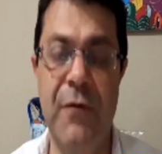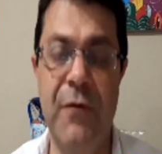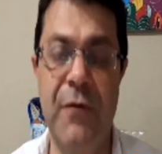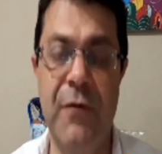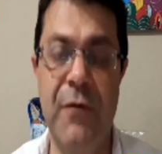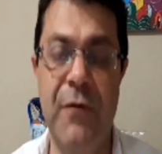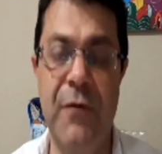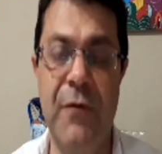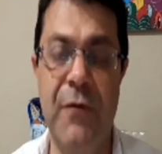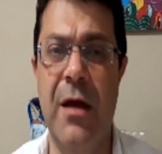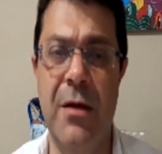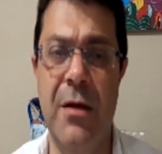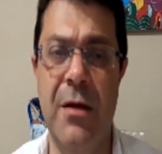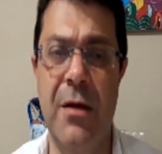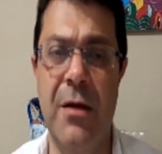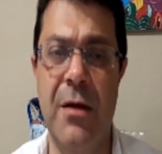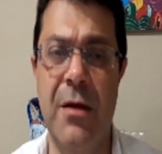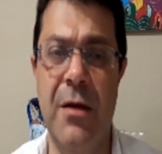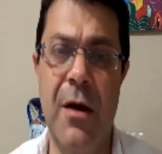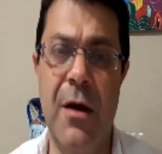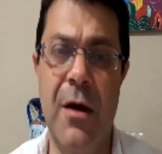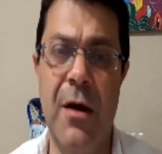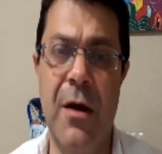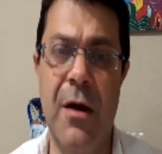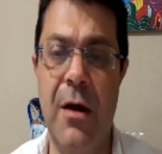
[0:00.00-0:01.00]
And
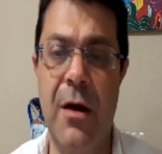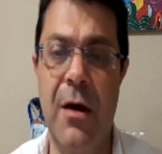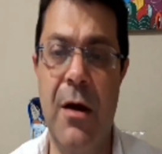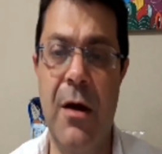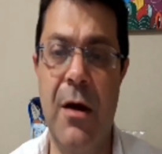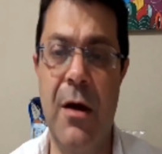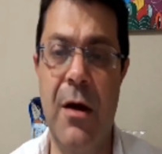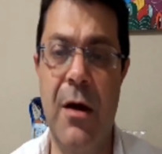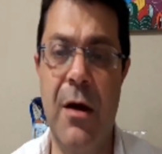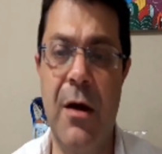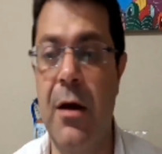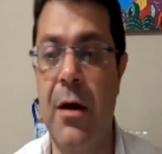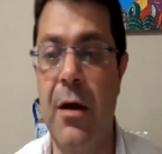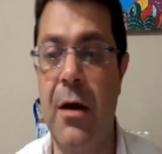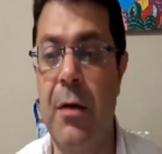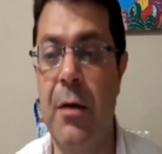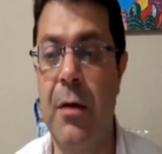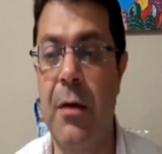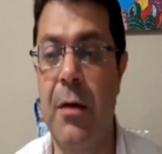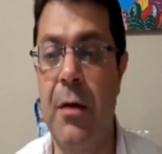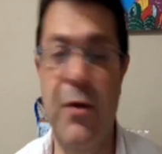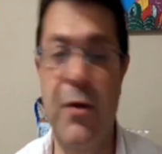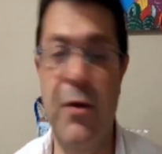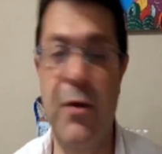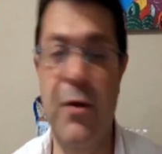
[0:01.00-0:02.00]

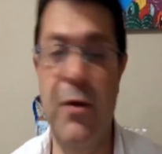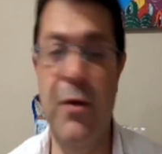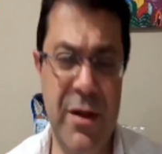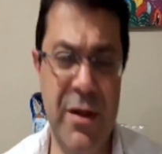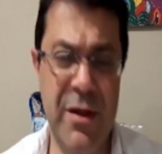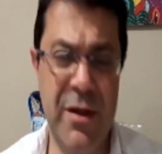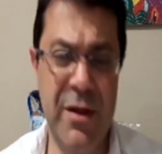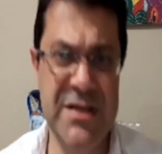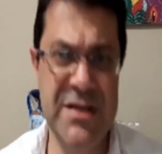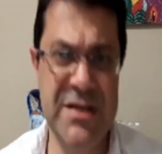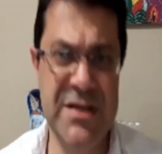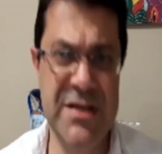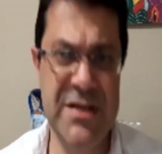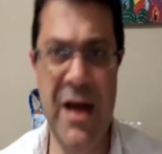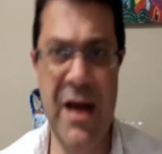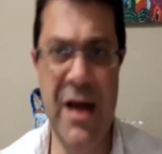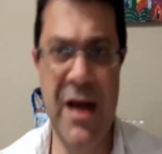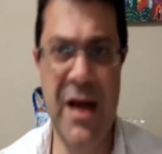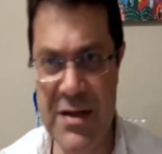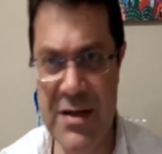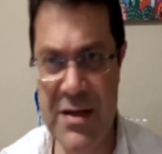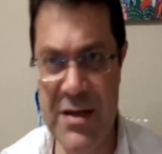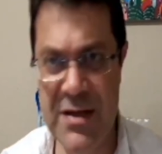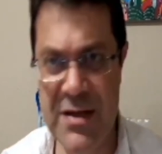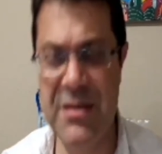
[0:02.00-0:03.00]
by the way, this
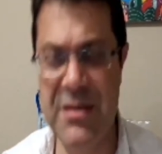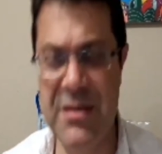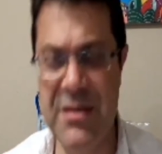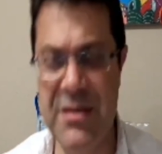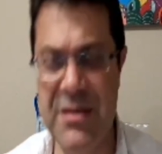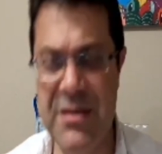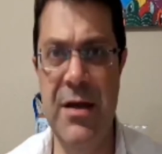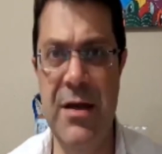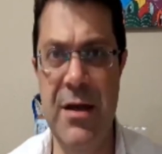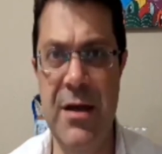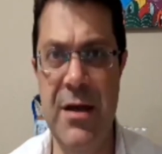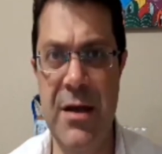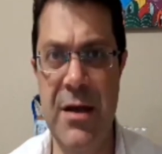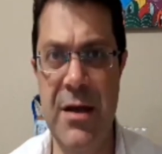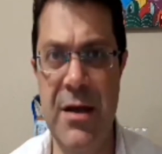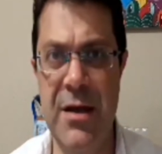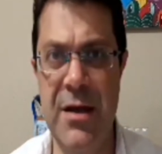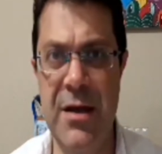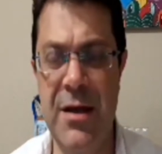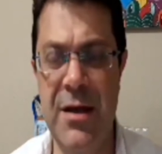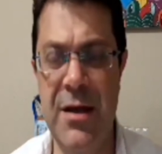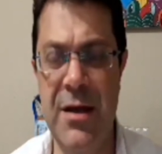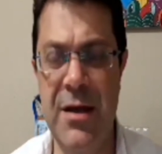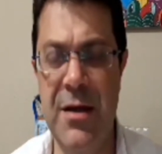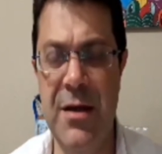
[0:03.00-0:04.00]
enhanced
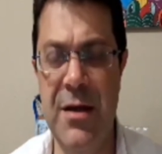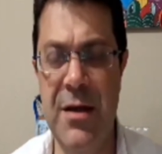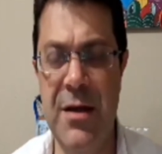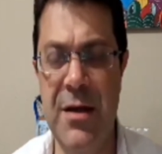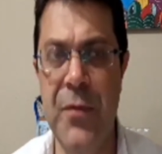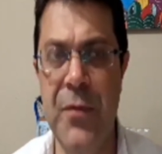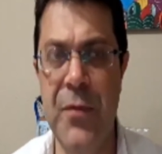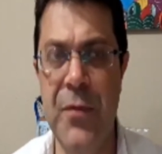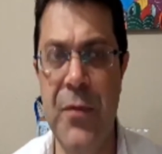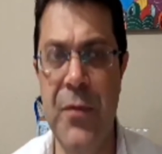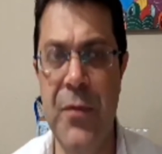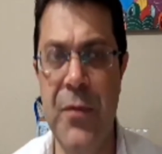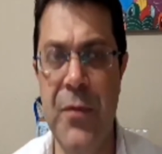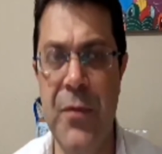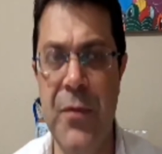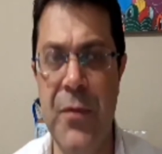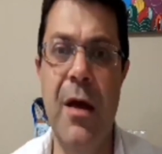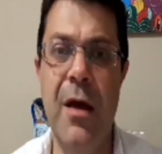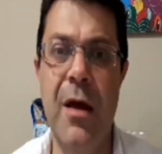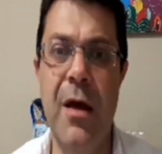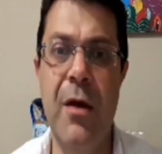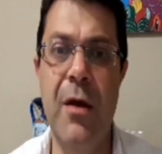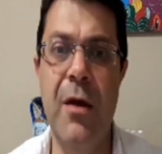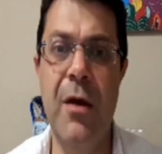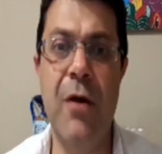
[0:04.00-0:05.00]
the
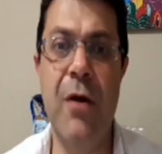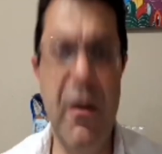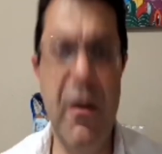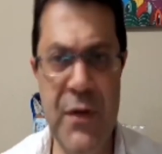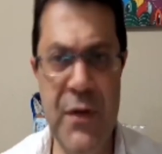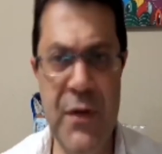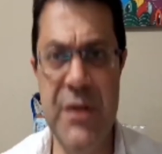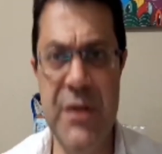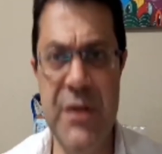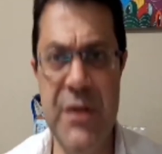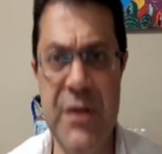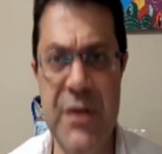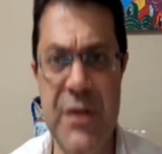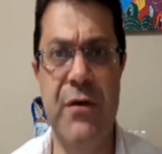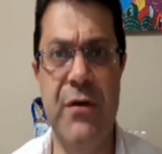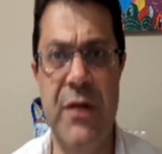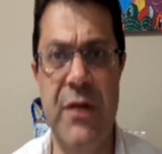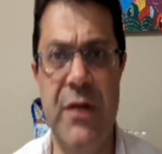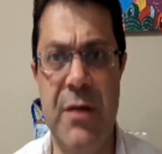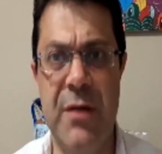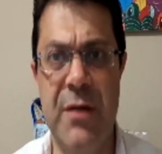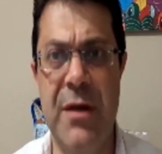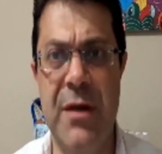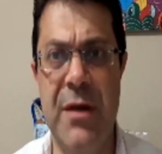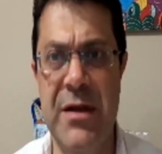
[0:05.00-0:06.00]
confidence of the
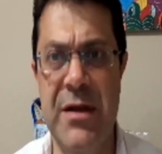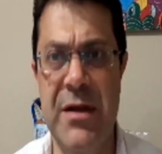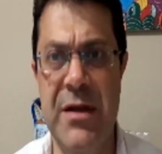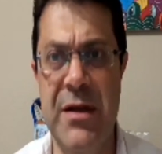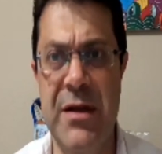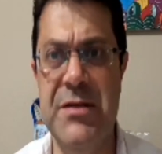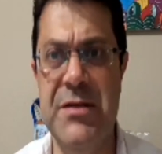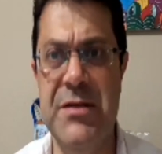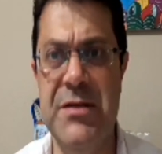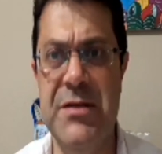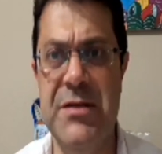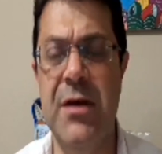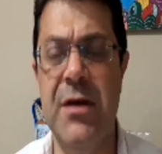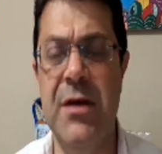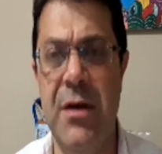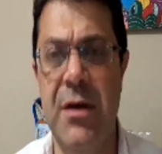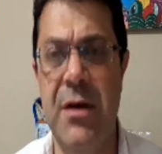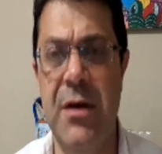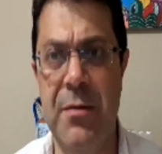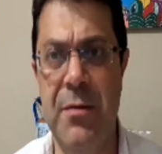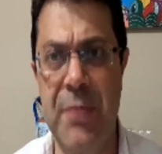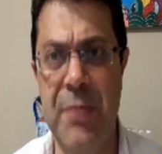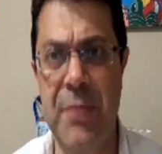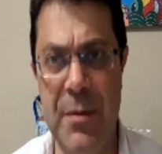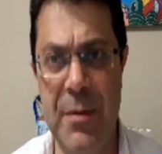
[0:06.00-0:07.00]
Lebanese
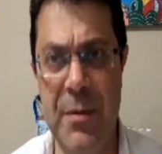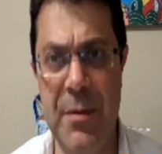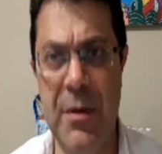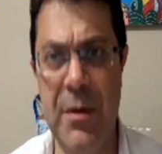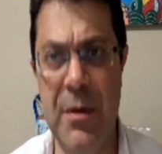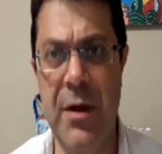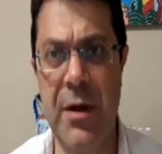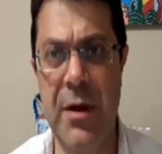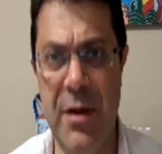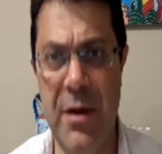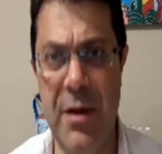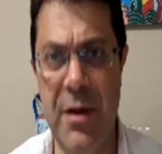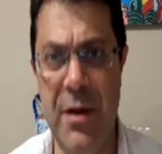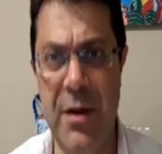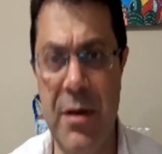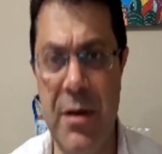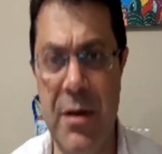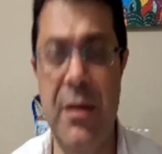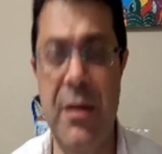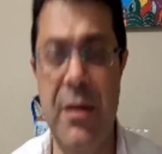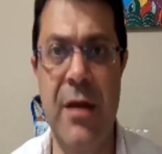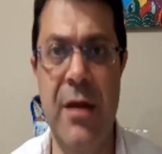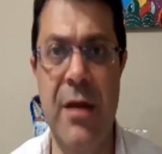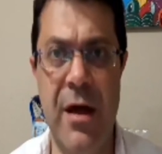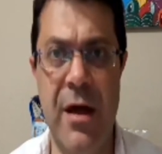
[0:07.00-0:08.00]
people in
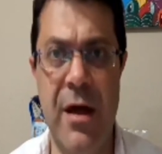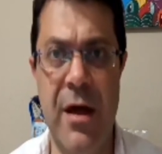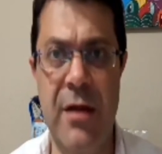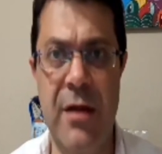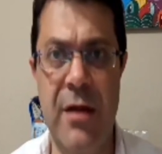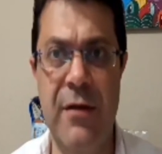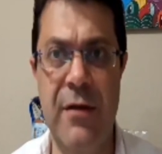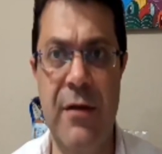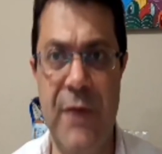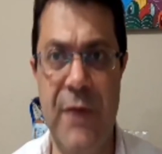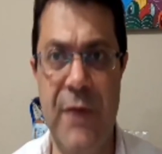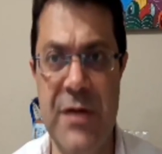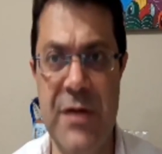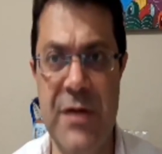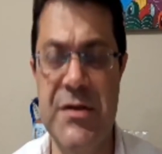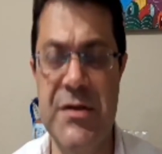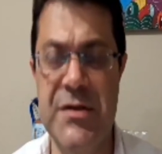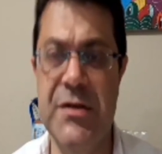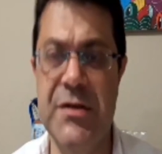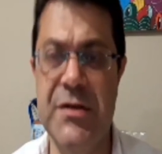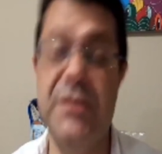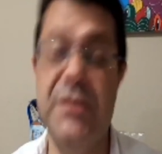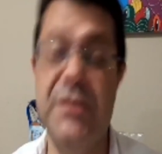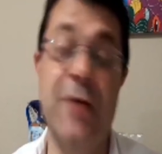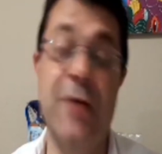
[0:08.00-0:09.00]
their
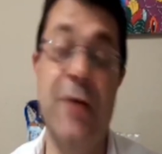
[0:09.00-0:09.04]
defenses.